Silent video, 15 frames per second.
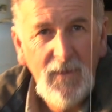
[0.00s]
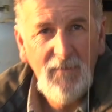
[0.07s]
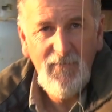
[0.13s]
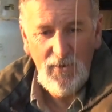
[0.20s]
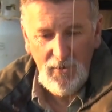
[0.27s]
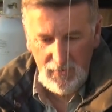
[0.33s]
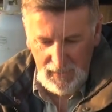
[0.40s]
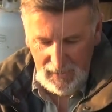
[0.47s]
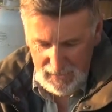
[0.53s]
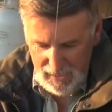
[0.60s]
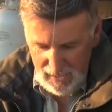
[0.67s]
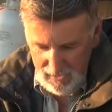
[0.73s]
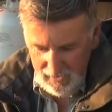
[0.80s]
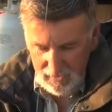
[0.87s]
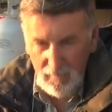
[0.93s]
if you look at that
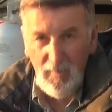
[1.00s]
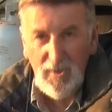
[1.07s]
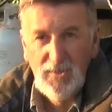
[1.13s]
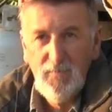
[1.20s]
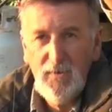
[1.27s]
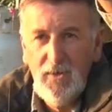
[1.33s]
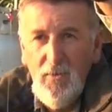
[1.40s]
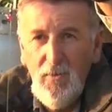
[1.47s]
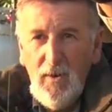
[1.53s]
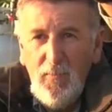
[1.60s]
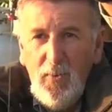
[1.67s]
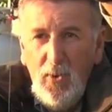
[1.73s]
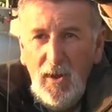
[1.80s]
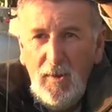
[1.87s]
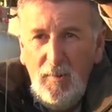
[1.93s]
now, and the reason we call it a
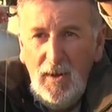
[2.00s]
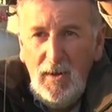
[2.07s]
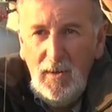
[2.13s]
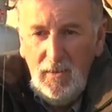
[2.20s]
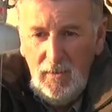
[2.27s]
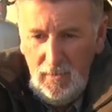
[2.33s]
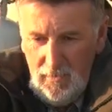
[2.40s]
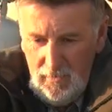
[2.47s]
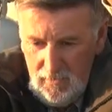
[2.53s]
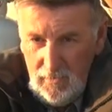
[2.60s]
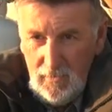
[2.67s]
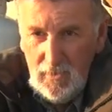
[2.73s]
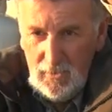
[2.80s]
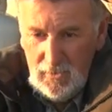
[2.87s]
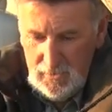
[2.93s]
pulley rig
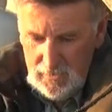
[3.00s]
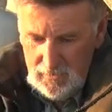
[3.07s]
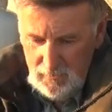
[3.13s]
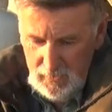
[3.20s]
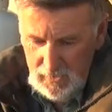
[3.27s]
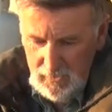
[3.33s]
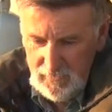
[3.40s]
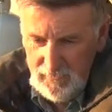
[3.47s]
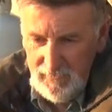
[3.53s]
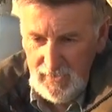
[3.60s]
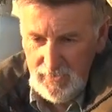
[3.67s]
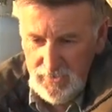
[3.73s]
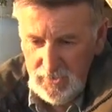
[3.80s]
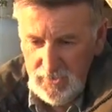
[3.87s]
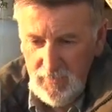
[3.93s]
is because of
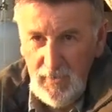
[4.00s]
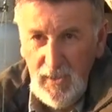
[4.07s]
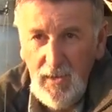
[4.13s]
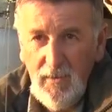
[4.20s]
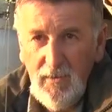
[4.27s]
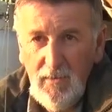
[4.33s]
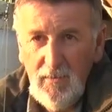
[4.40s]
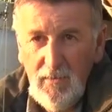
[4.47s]
that system there.